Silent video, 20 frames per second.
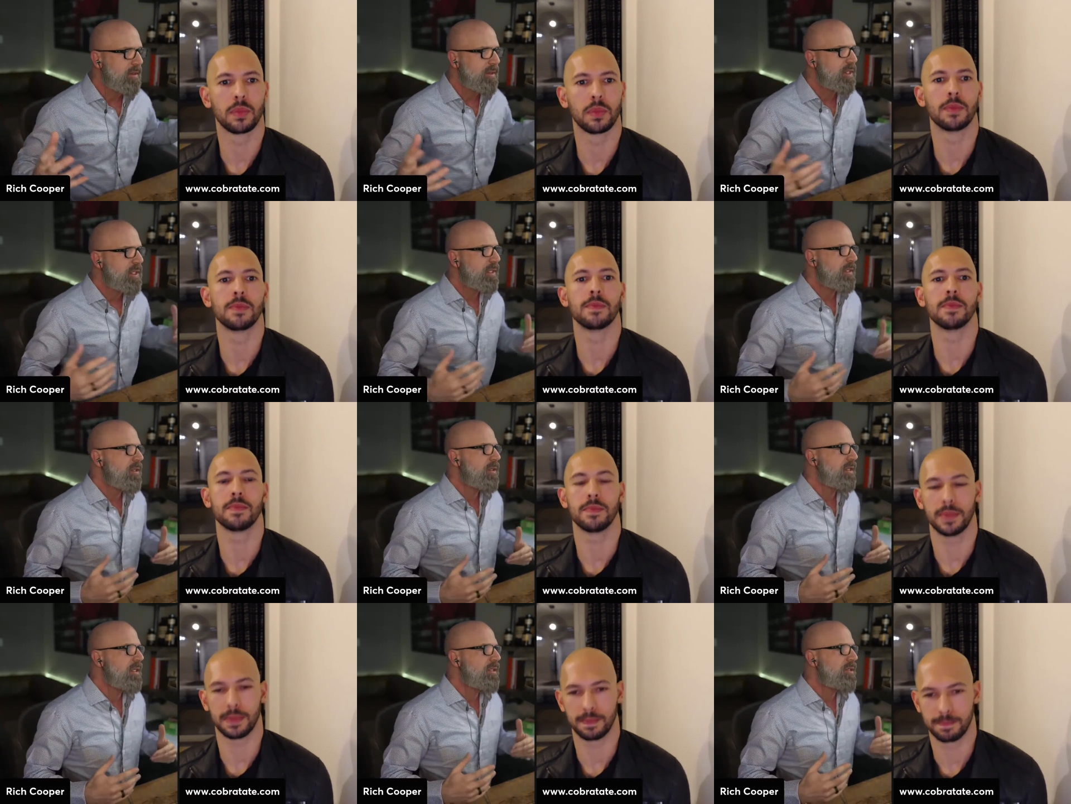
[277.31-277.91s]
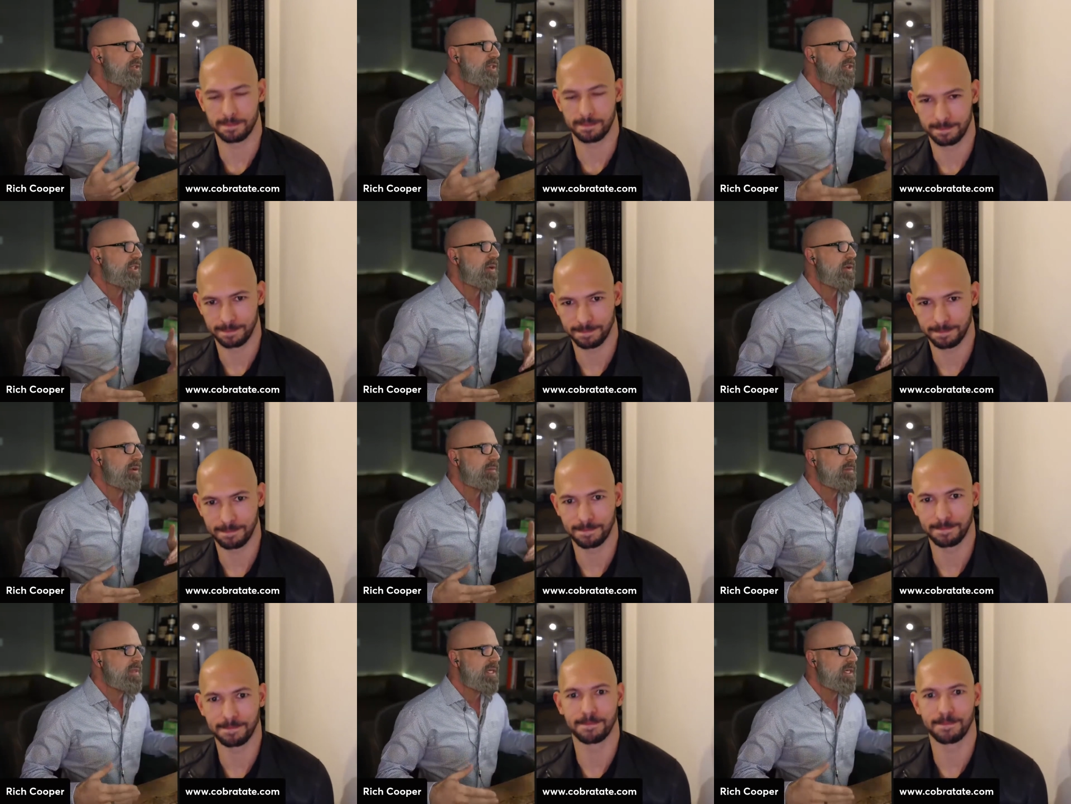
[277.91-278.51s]
Speaker 1: You, you need to
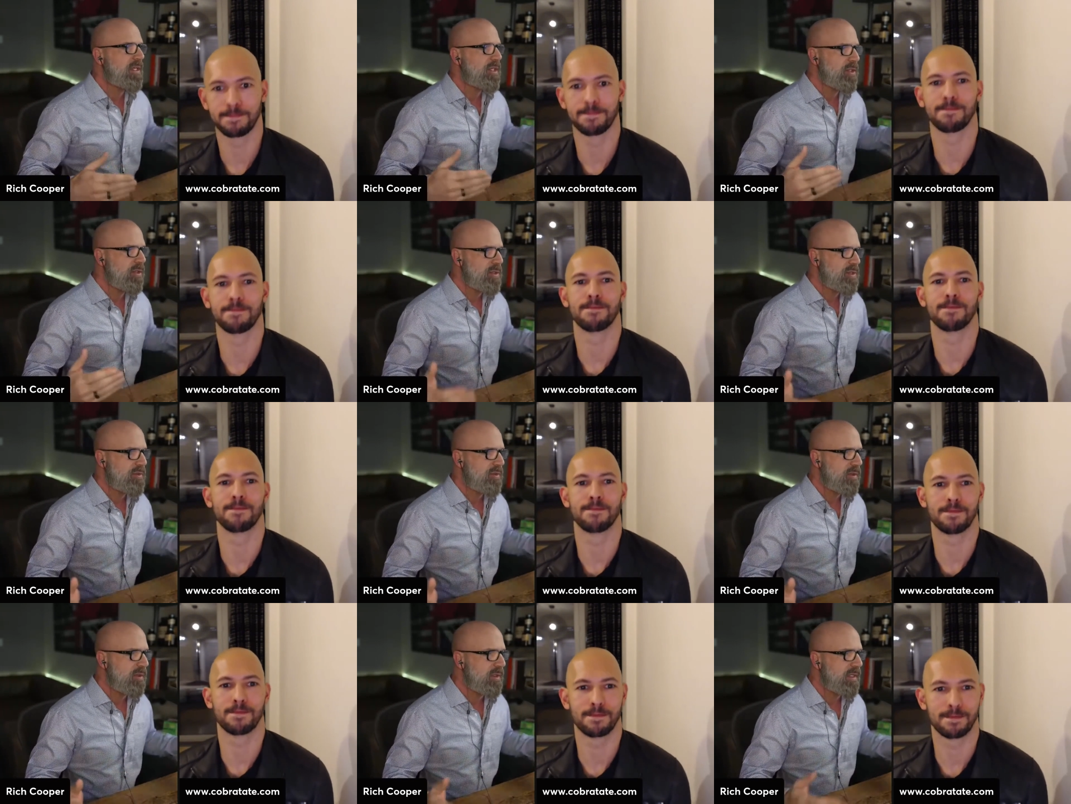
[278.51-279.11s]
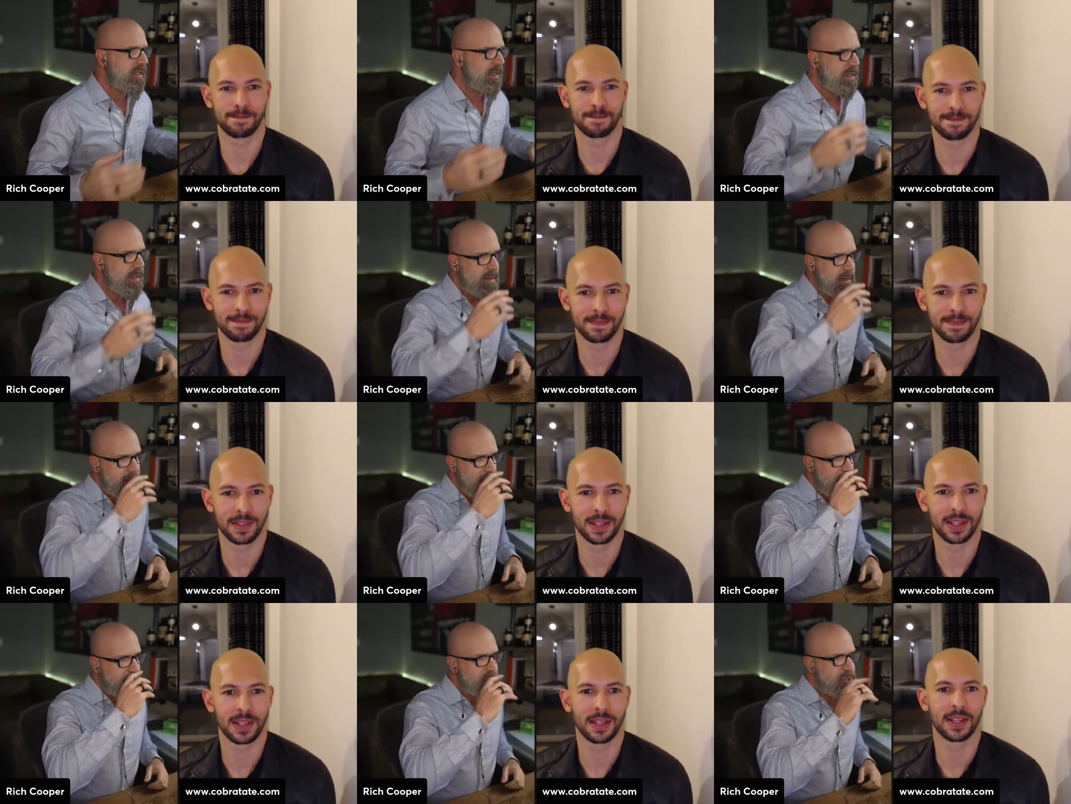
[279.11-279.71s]
show up being useful. Like
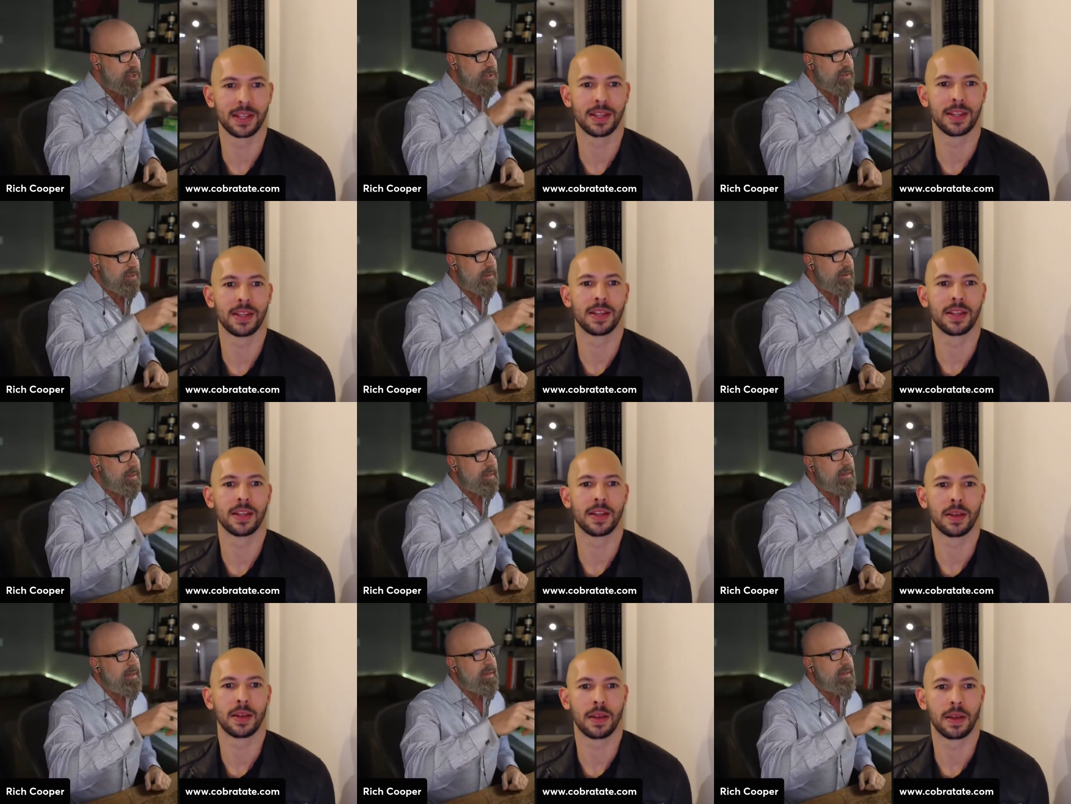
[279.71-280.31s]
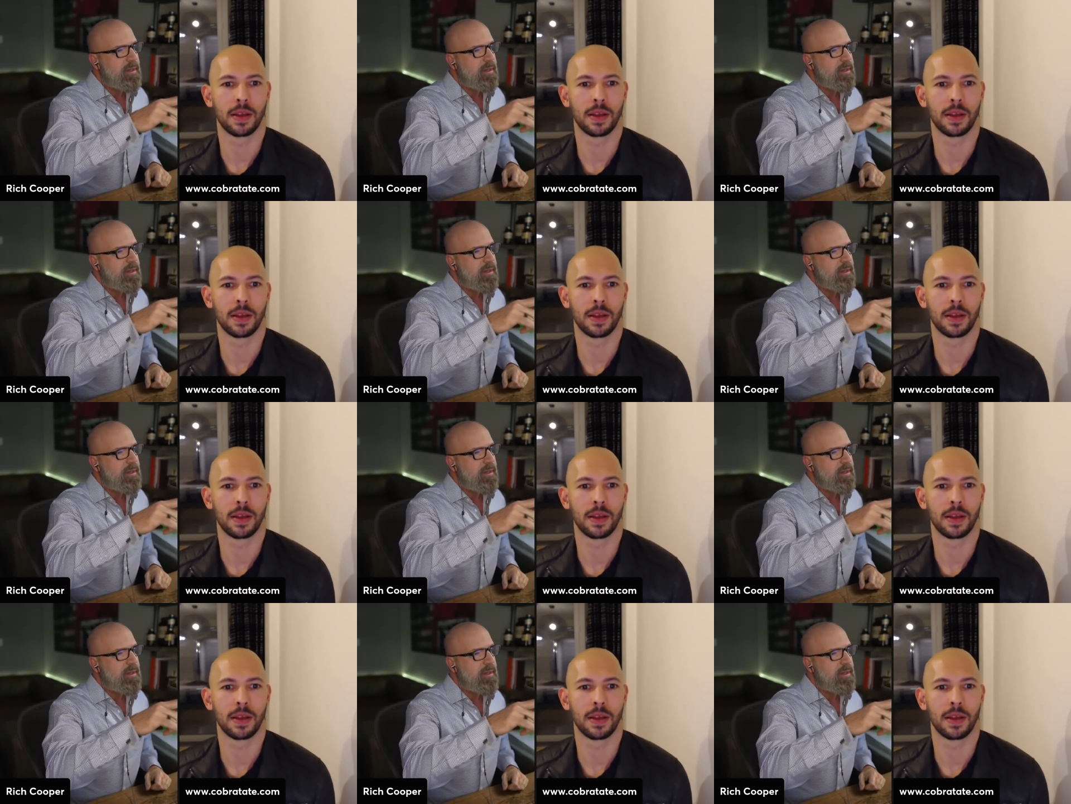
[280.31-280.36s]
I'm sure